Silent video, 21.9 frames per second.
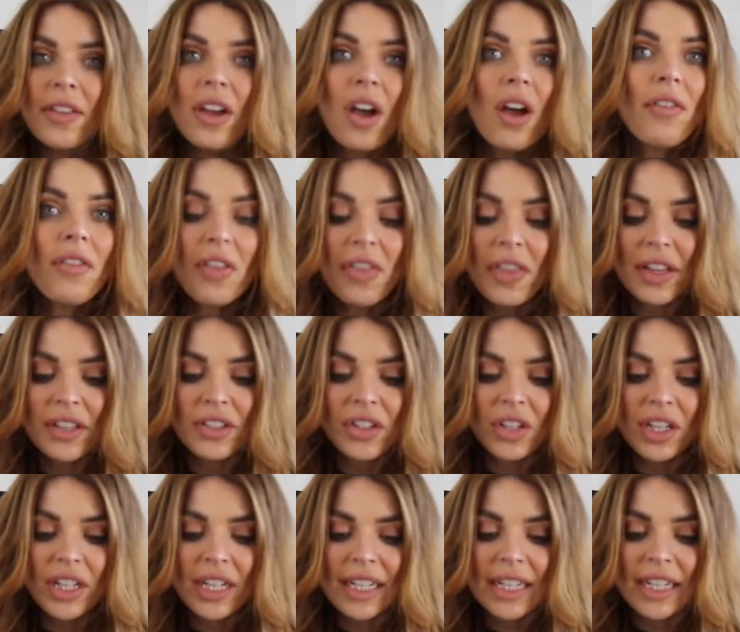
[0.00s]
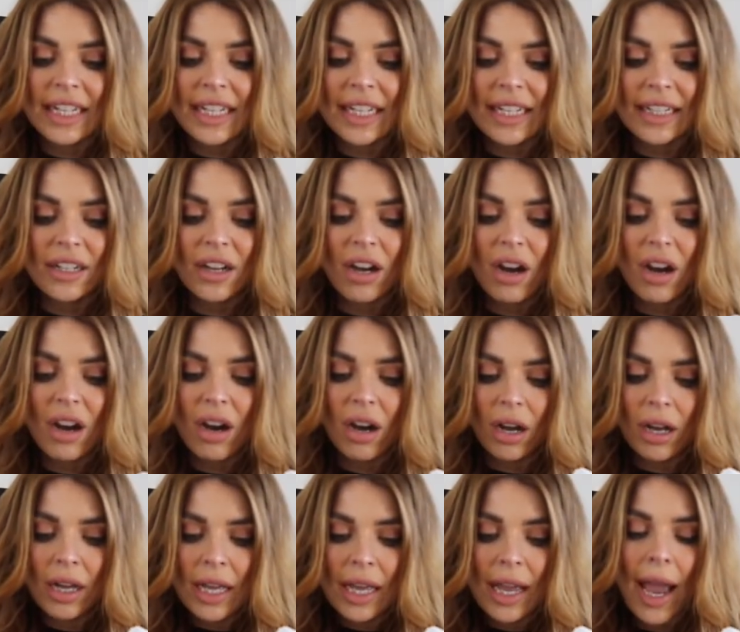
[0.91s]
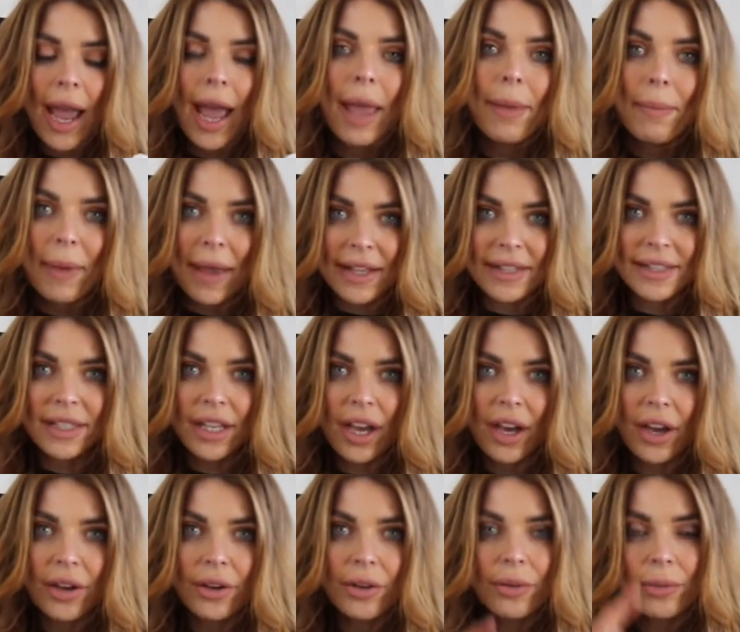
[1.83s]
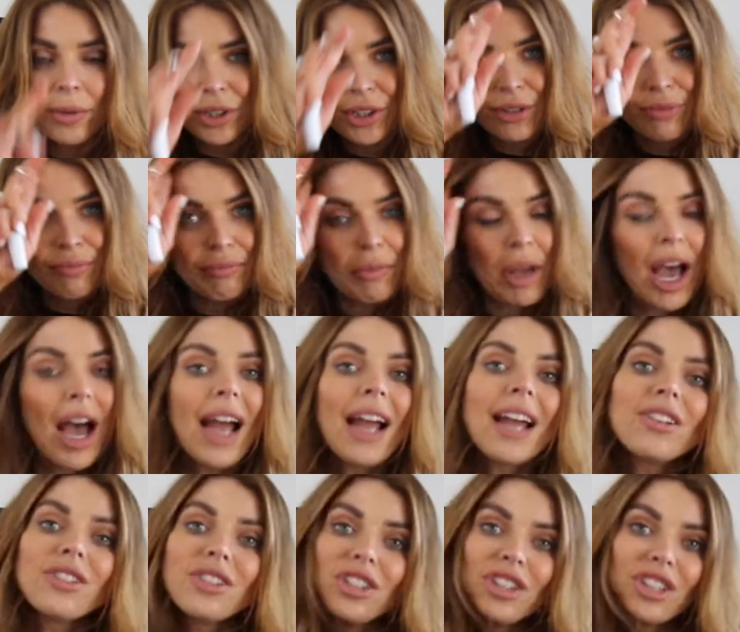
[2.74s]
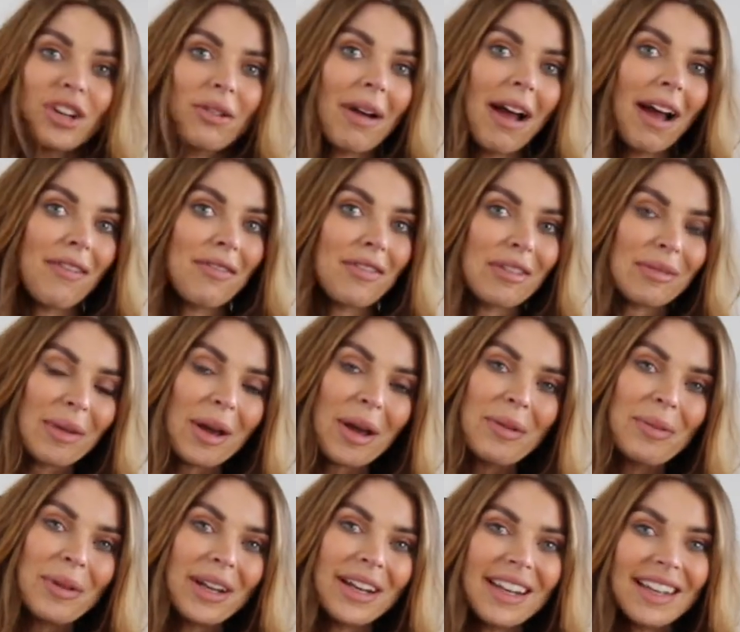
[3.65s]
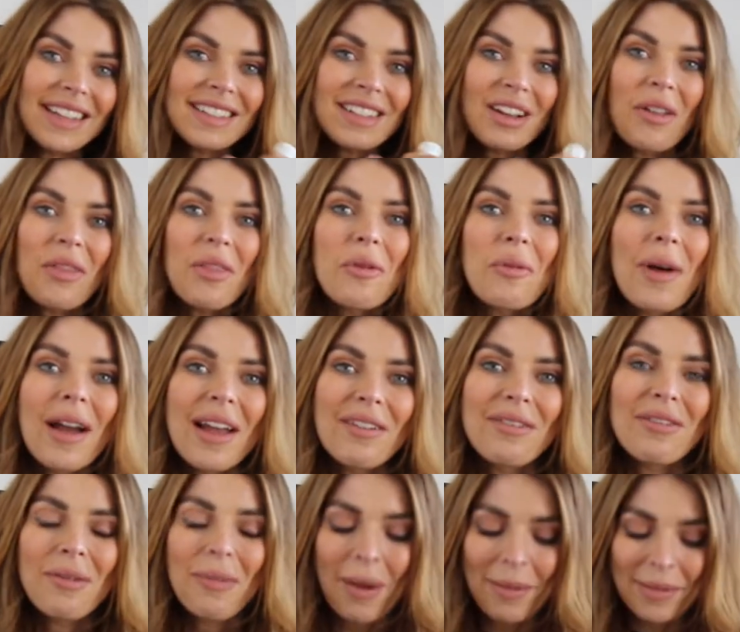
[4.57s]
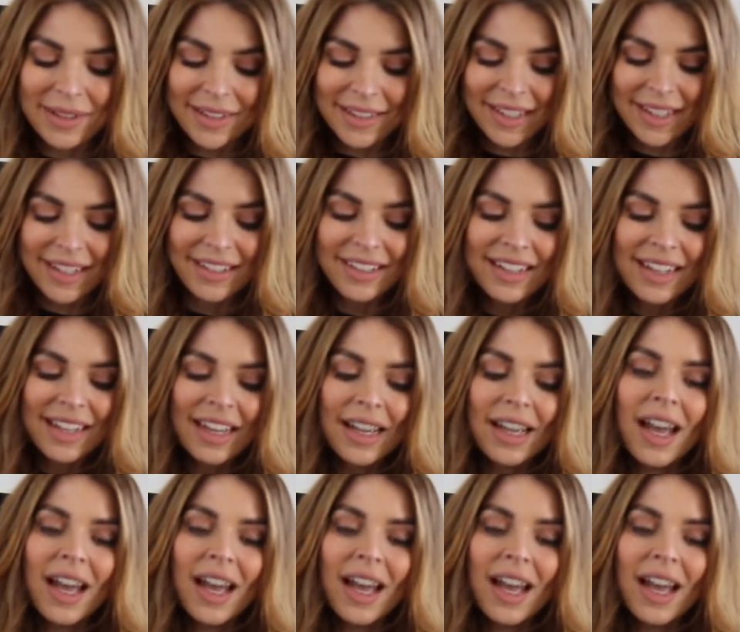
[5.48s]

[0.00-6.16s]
the other things you're going to need are a base coat, which I actually don't have at the moment. It's on the way from Amazon.